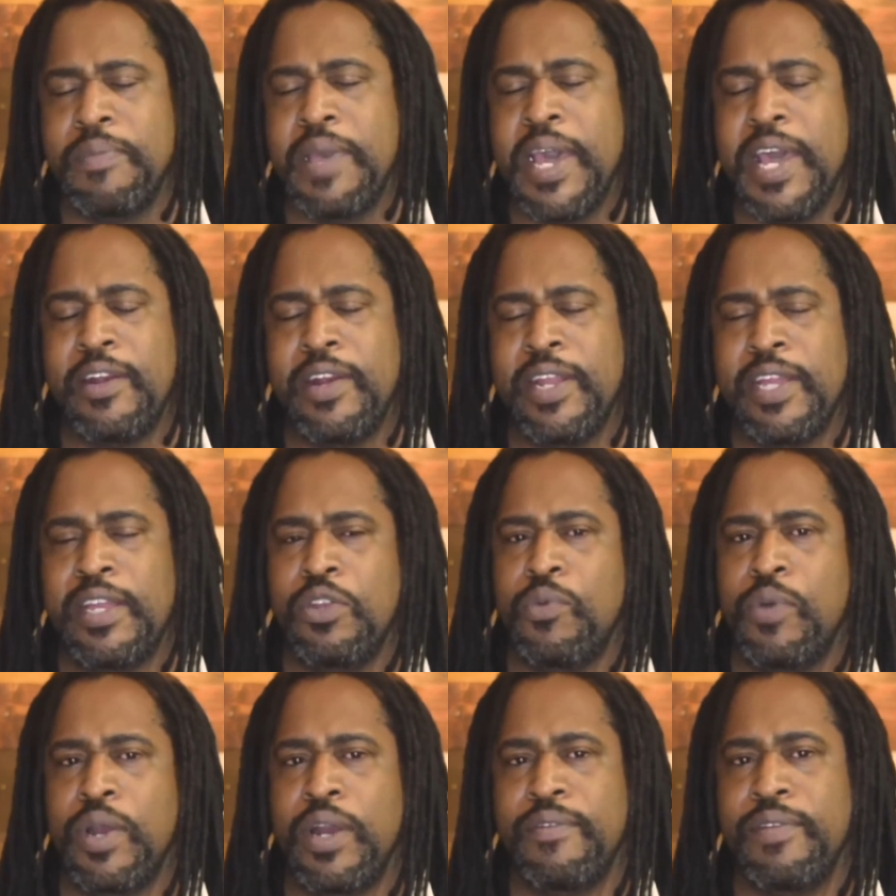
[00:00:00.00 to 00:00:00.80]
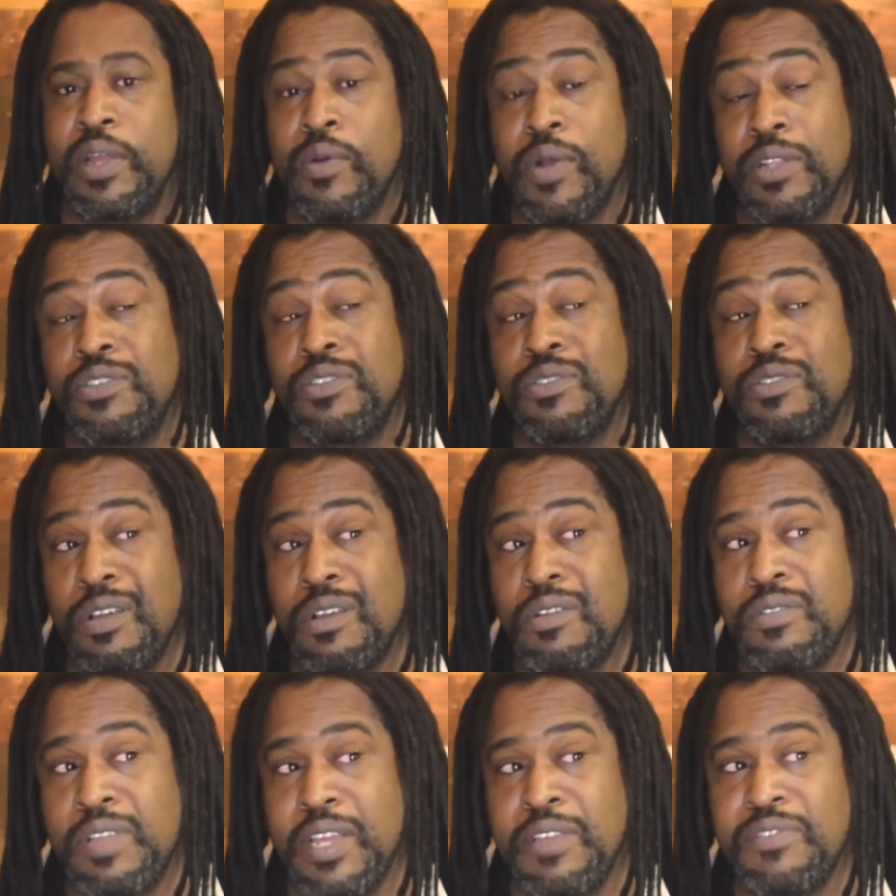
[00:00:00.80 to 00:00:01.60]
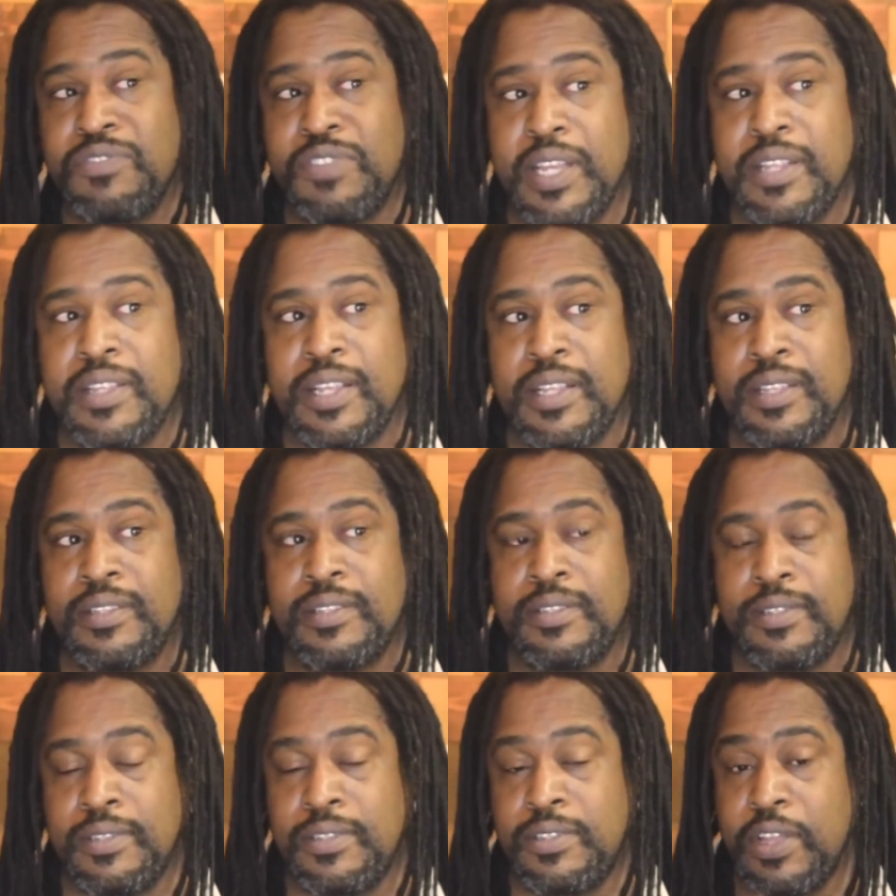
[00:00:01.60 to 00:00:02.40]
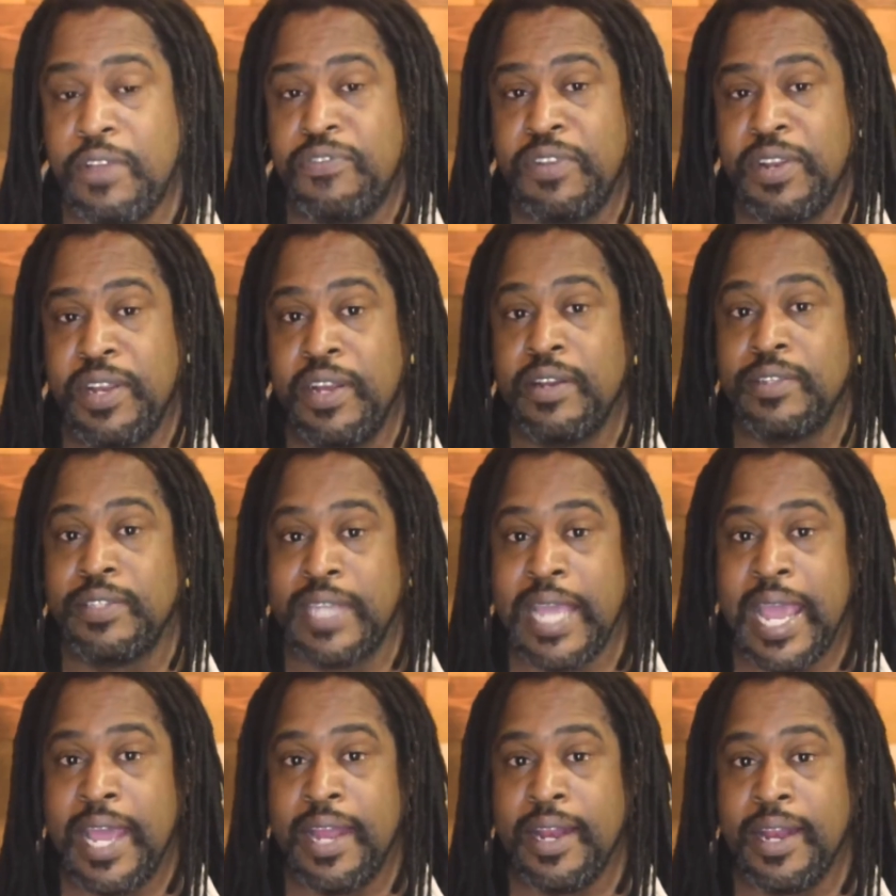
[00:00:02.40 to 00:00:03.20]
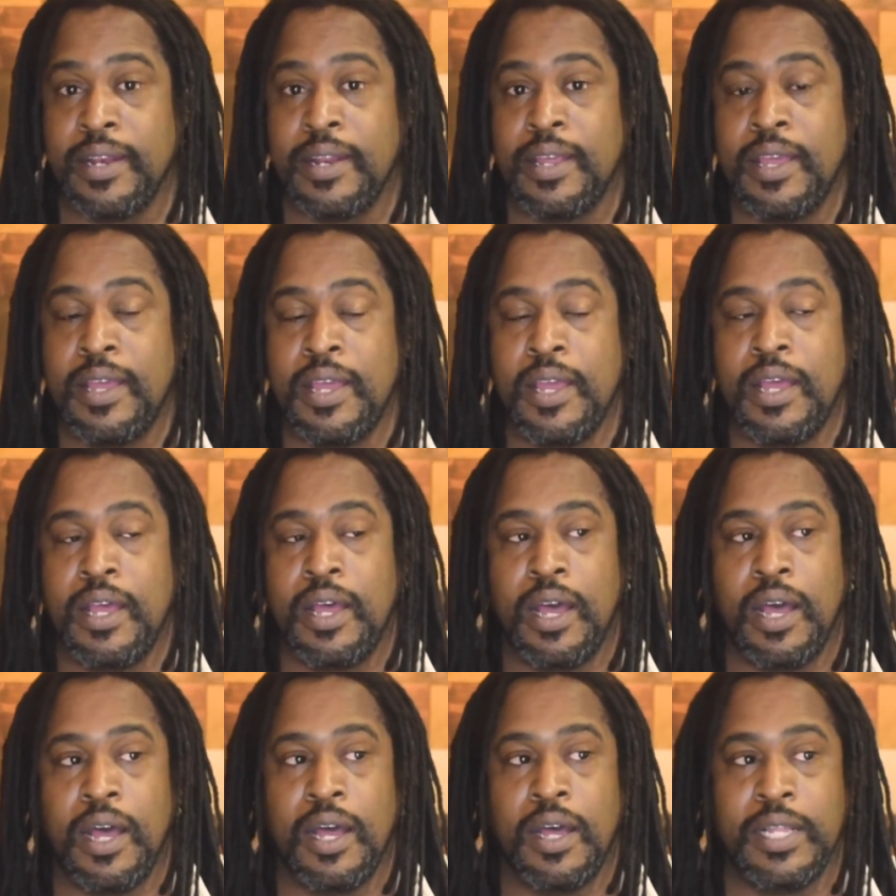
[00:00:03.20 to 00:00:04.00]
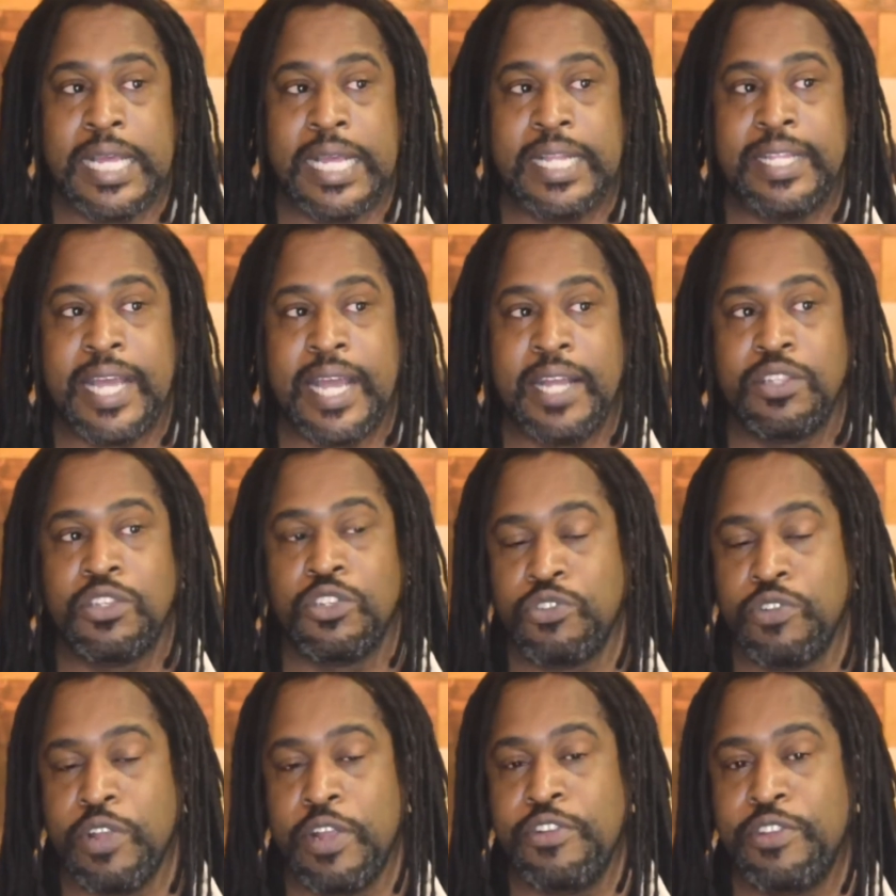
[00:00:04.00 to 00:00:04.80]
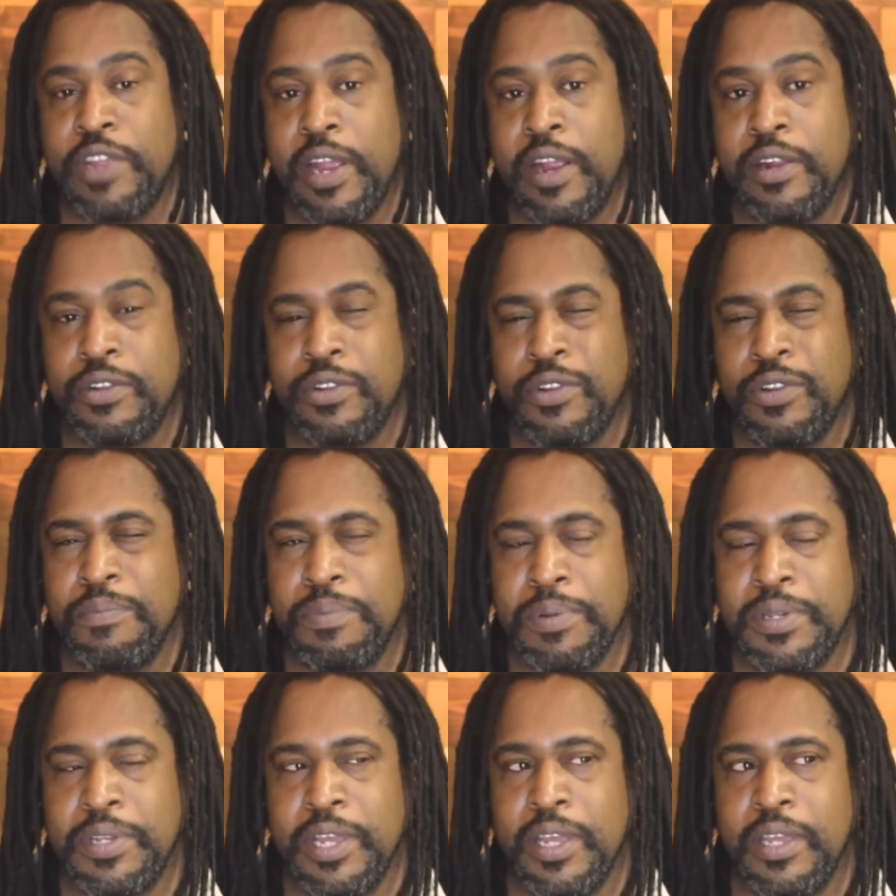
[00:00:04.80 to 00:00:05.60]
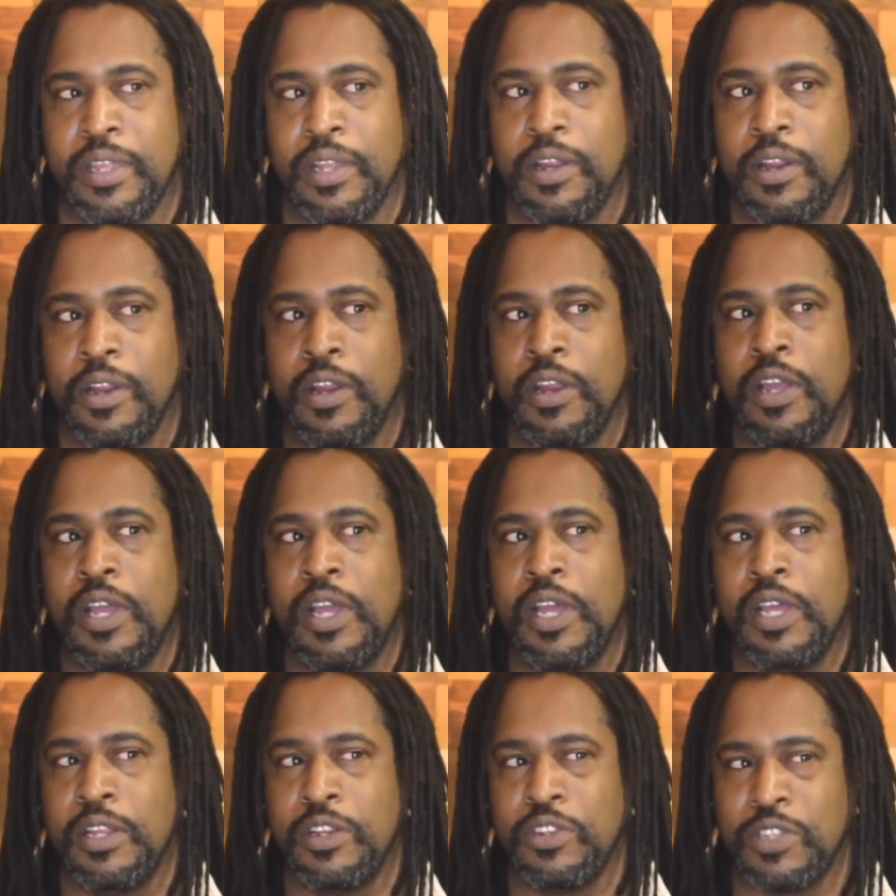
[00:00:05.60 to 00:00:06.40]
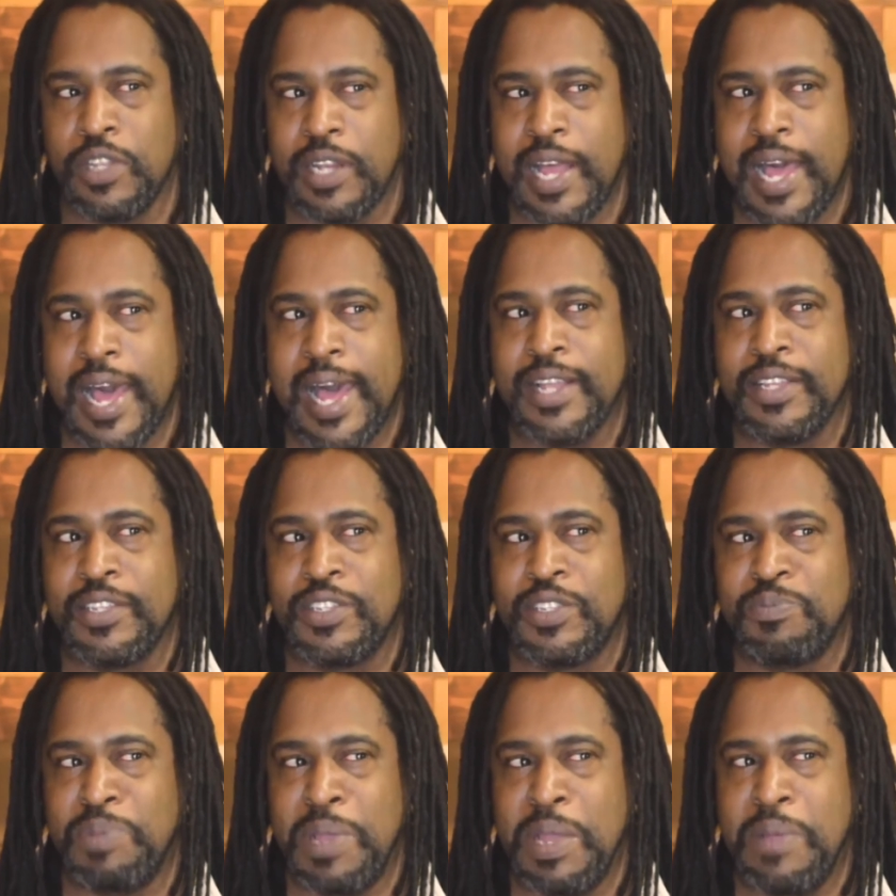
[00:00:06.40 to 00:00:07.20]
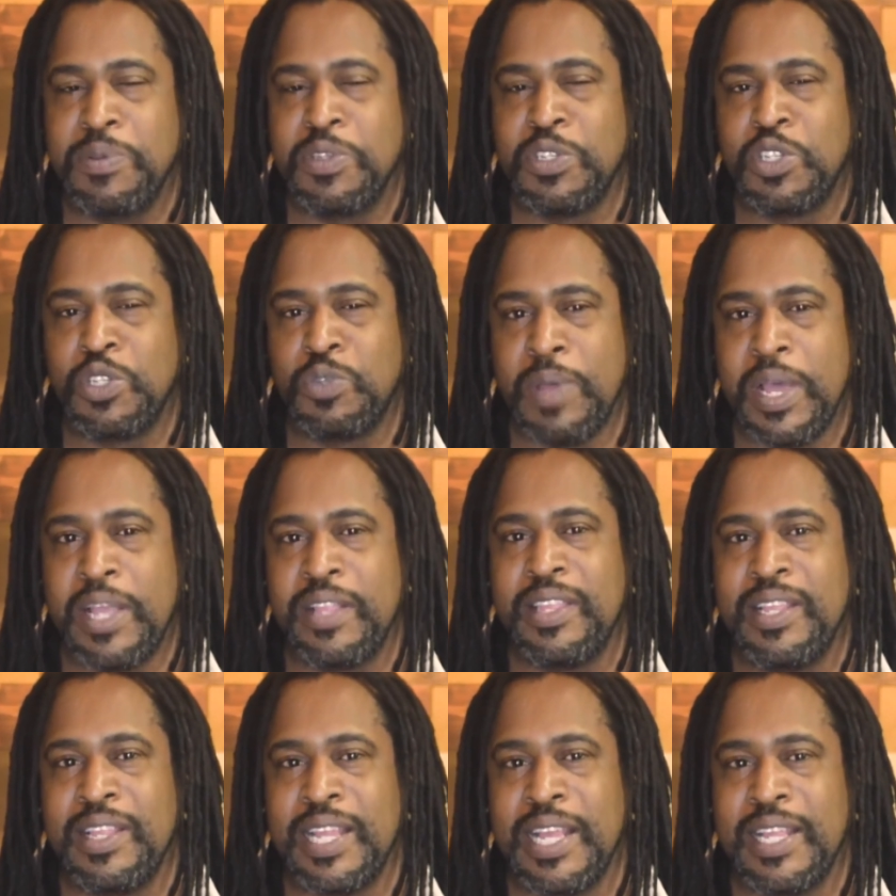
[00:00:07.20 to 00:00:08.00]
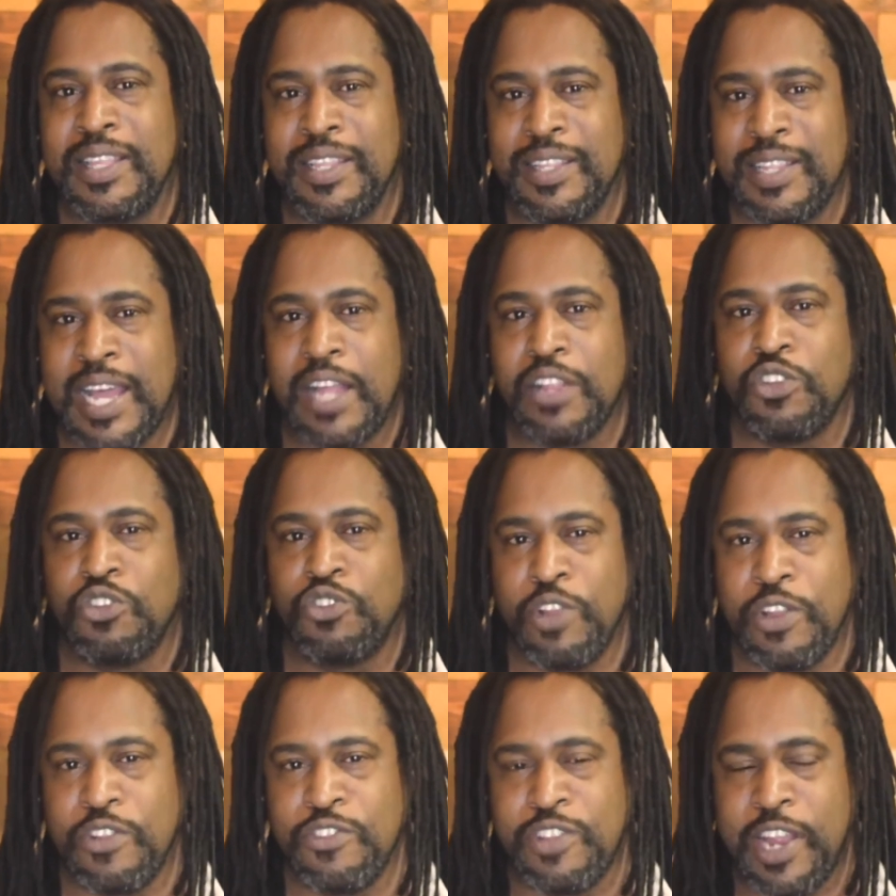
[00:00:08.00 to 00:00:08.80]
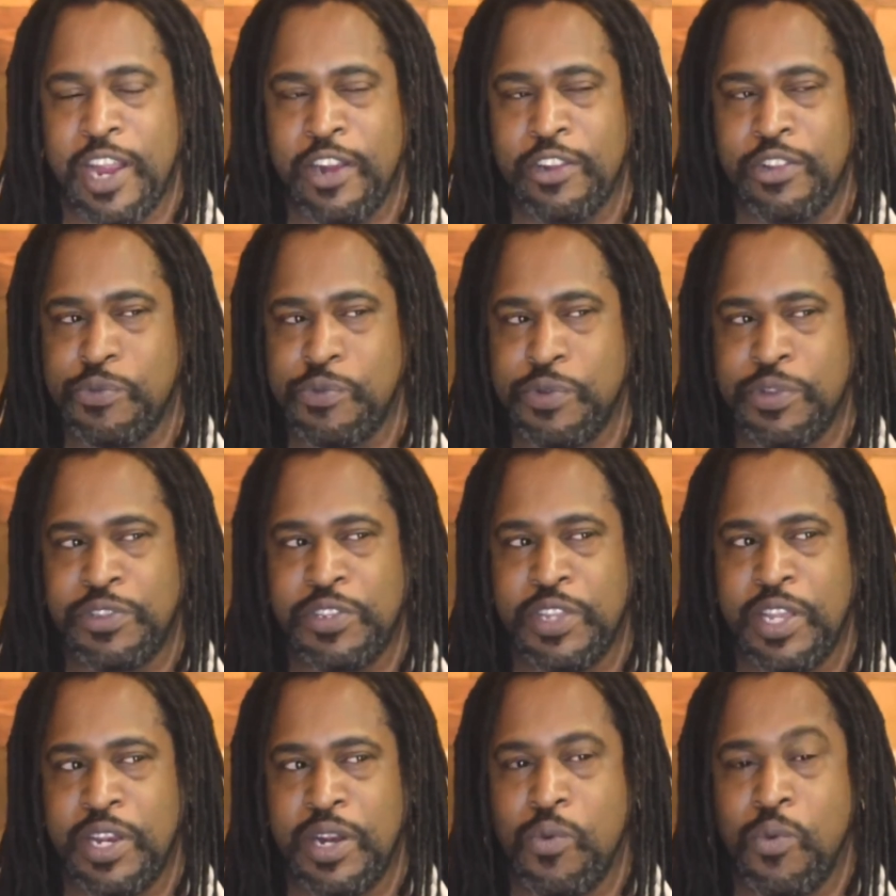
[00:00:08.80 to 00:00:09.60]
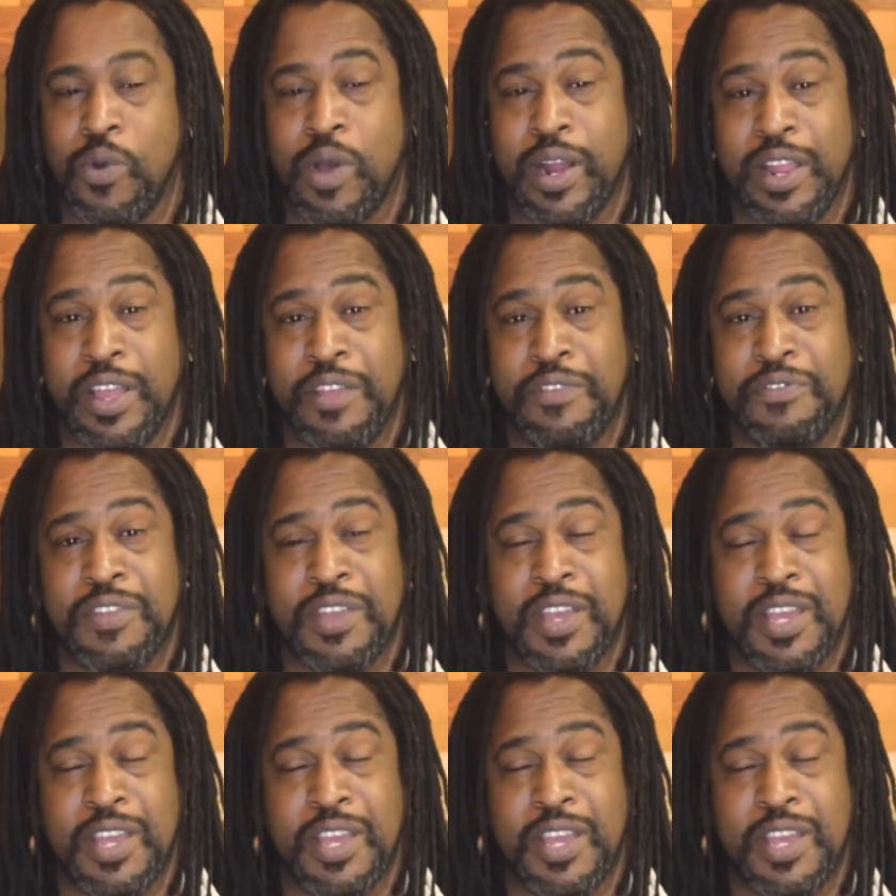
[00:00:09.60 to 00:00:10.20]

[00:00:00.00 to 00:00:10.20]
matter, they can do whatever they want to. No, they've said that stuff in here is canon. That Doctor Strange character in particular, there's a lot of people suspecting that the Doctor Strange character we're seeing in What If